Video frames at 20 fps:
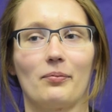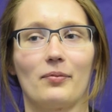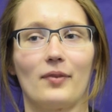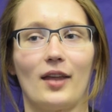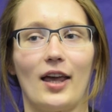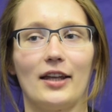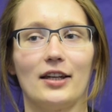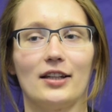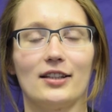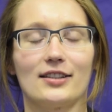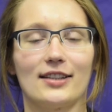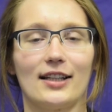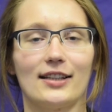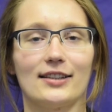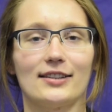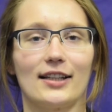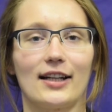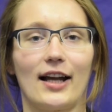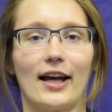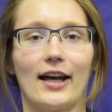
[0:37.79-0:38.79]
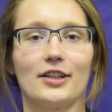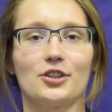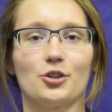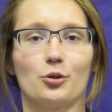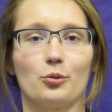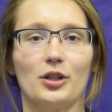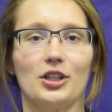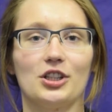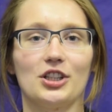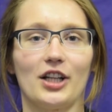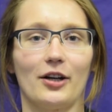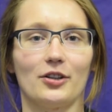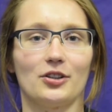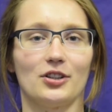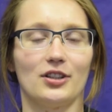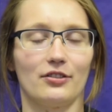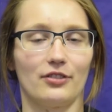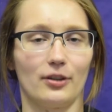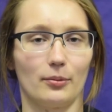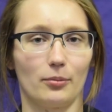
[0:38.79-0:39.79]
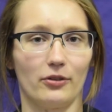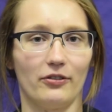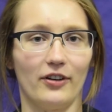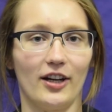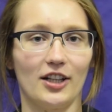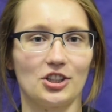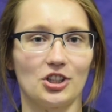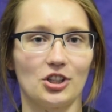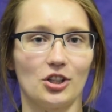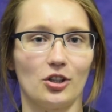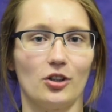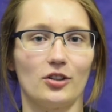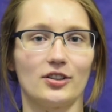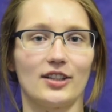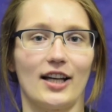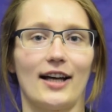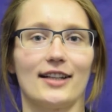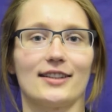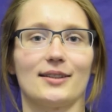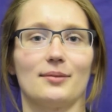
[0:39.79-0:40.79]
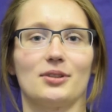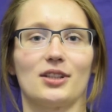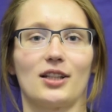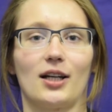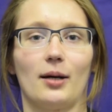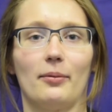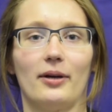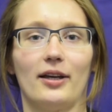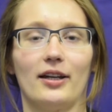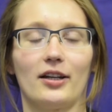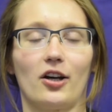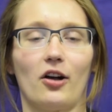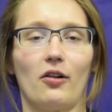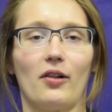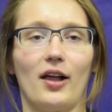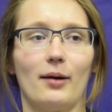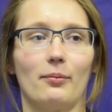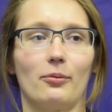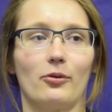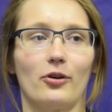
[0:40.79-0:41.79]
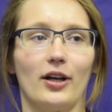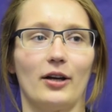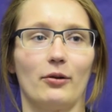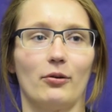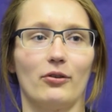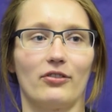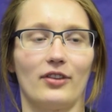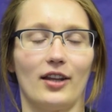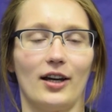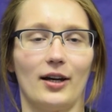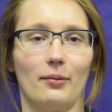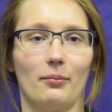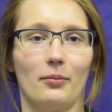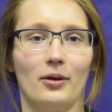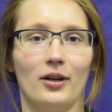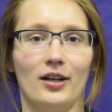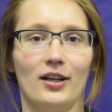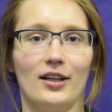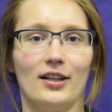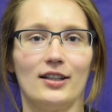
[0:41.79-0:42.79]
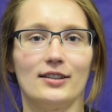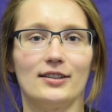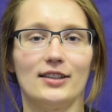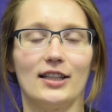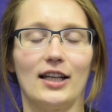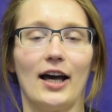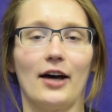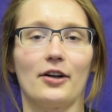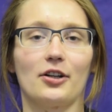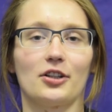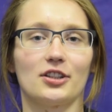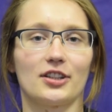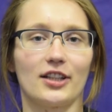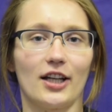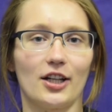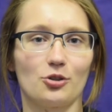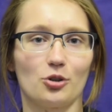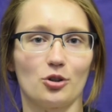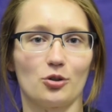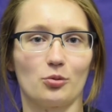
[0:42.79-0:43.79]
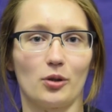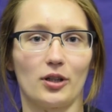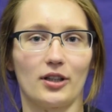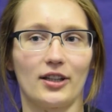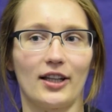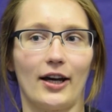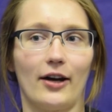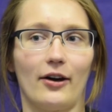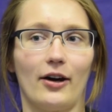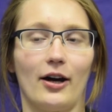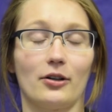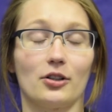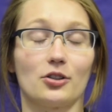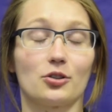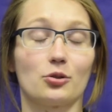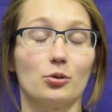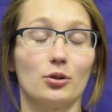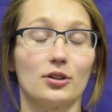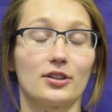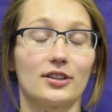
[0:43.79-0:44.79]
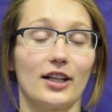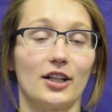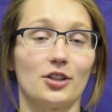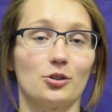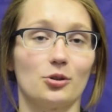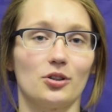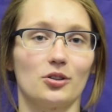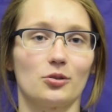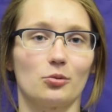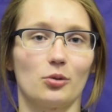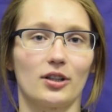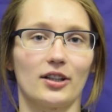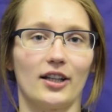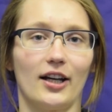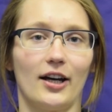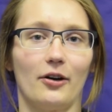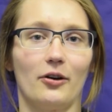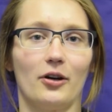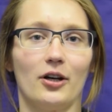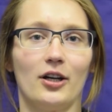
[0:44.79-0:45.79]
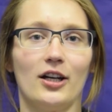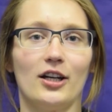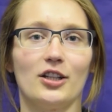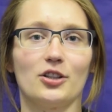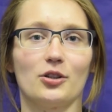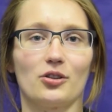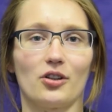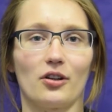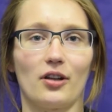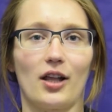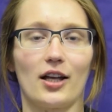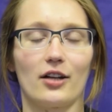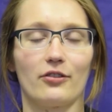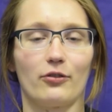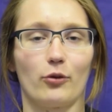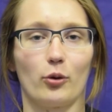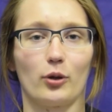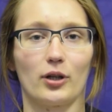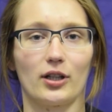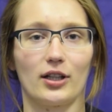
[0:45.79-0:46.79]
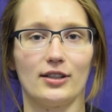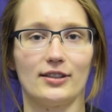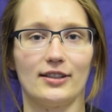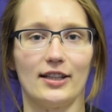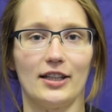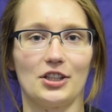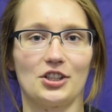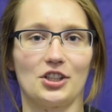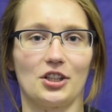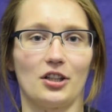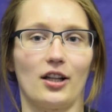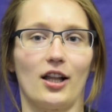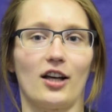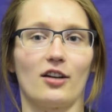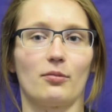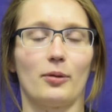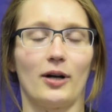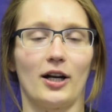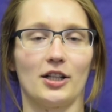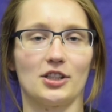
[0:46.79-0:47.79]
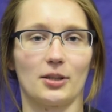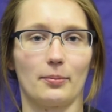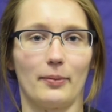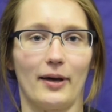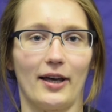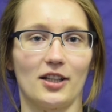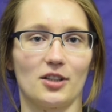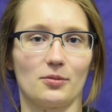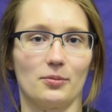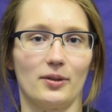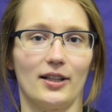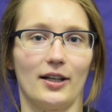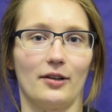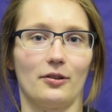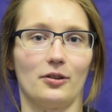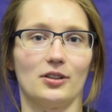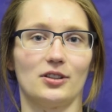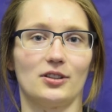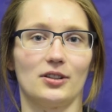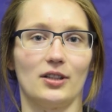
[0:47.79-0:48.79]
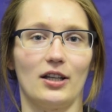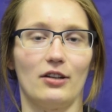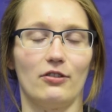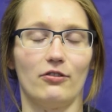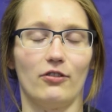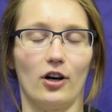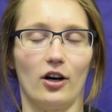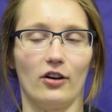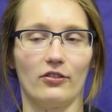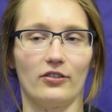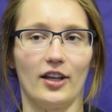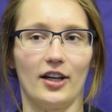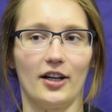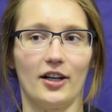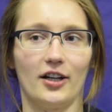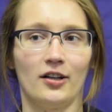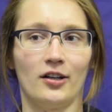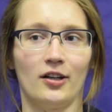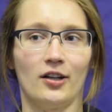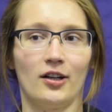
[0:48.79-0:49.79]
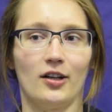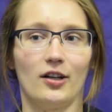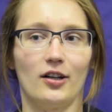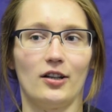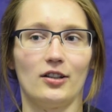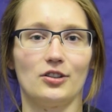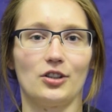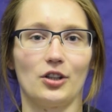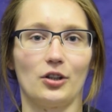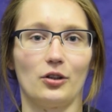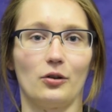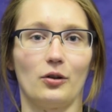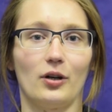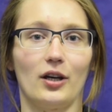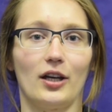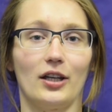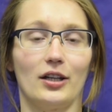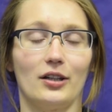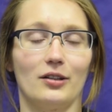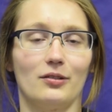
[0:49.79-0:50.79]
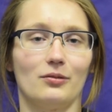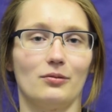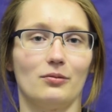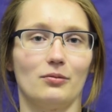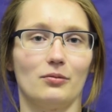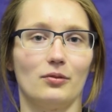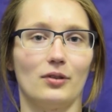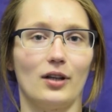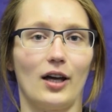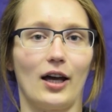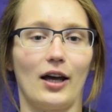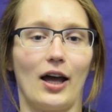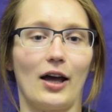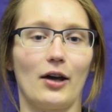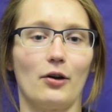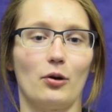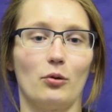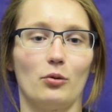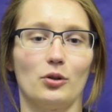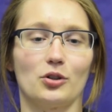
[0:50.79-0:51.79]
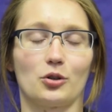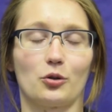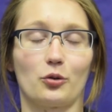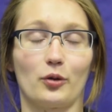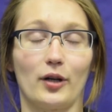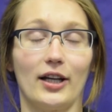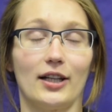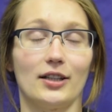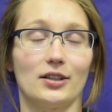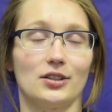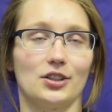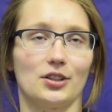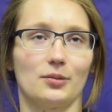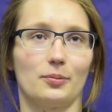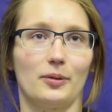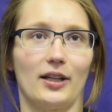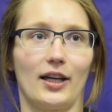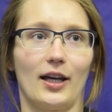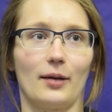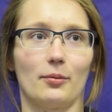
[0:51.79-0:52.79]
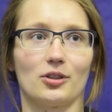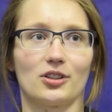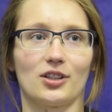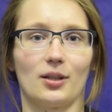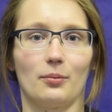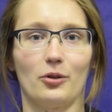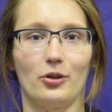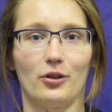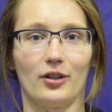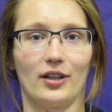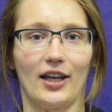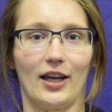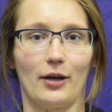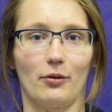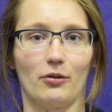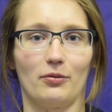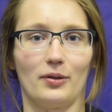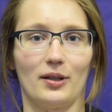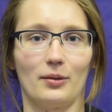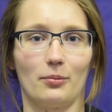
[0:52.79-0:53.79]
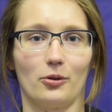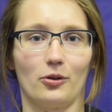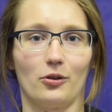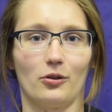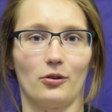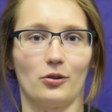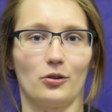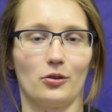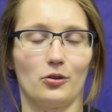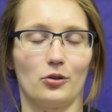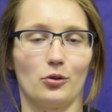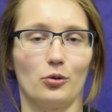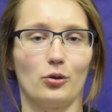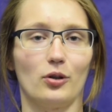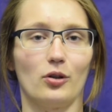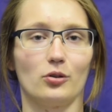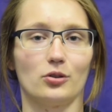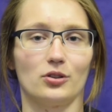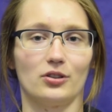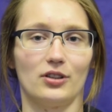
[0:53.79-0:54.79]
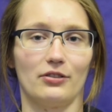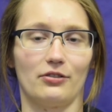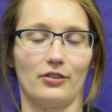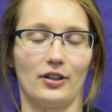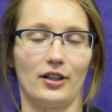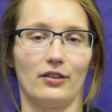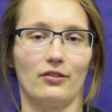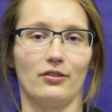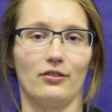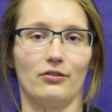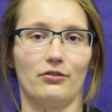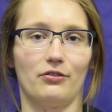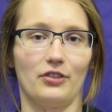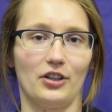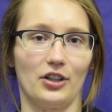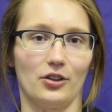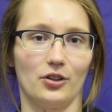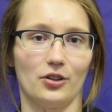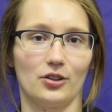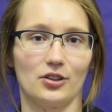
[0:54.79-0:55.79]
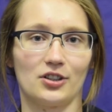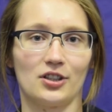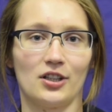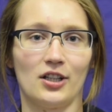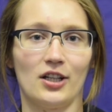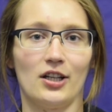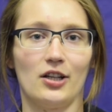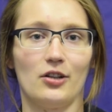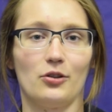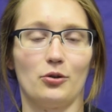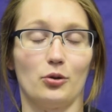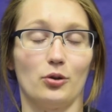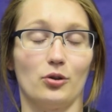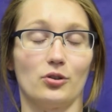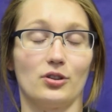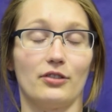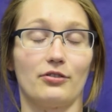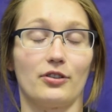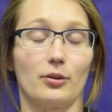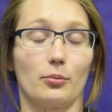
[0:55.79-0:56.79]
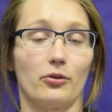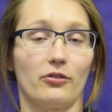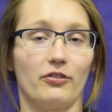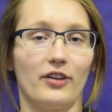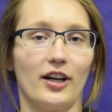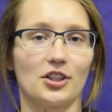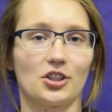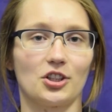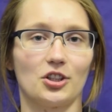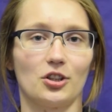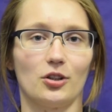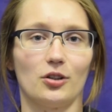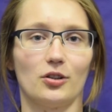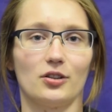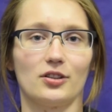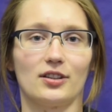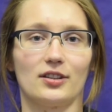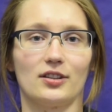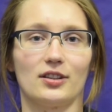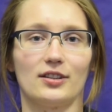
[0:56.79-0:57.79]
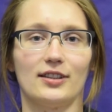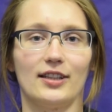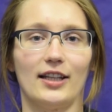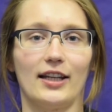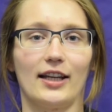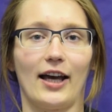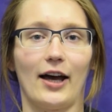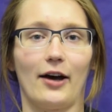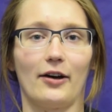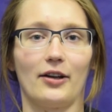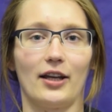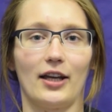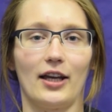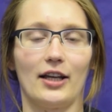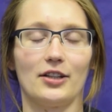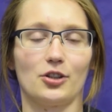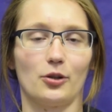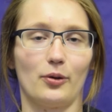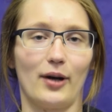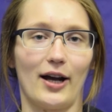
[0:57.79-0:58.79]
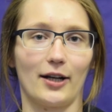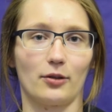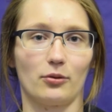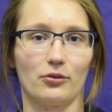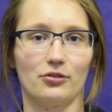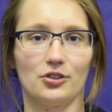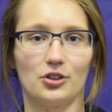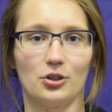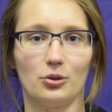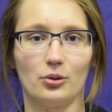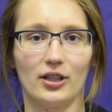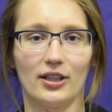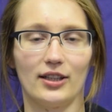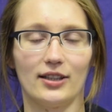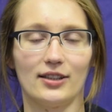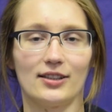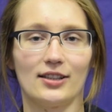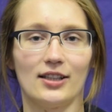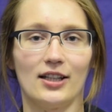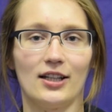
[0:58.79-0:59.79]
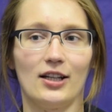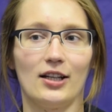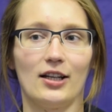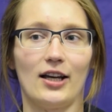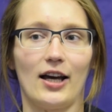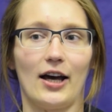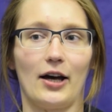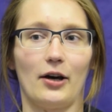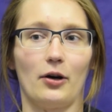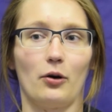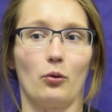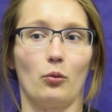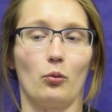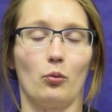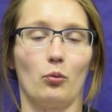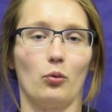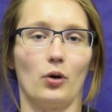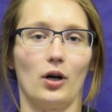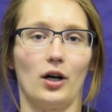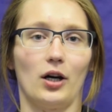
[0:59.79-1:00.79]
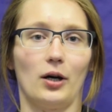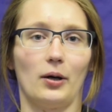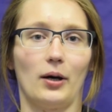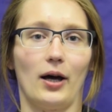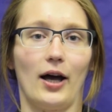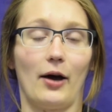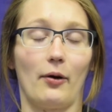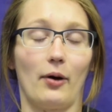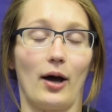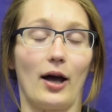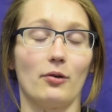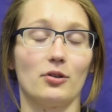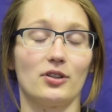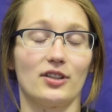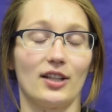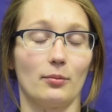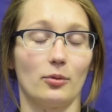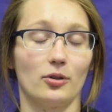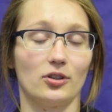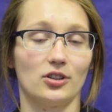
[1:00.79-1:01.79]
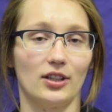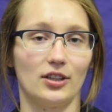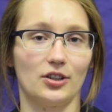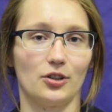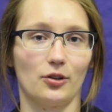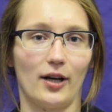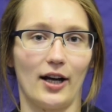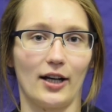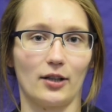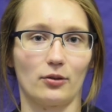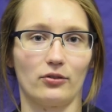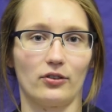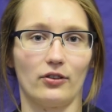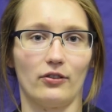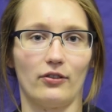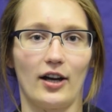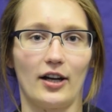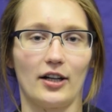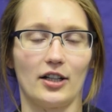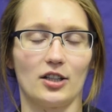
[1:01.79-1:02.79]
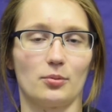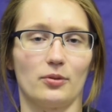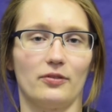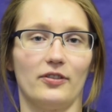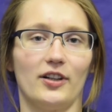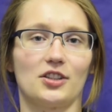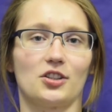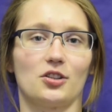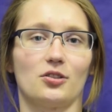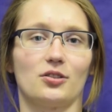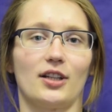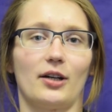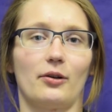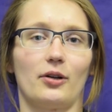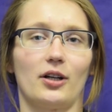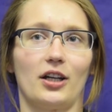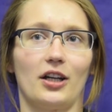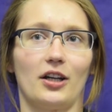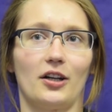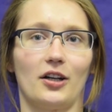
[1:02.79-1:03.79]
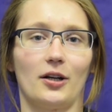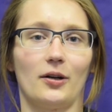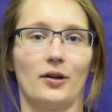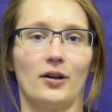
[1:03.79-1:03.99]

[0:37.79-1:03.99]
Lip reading: in the sense that I had to reach out to different professionals, ask them to come in, collaborate with them, see how their schedules worked out, how the school schedules worked out. So there's a lot of organization, a lot of project management that was involved there. So it was great just being able to communicate with people through those different fields, through those different professionals, seeing how they interact with students, how I was able to interact with the various professionals that were here.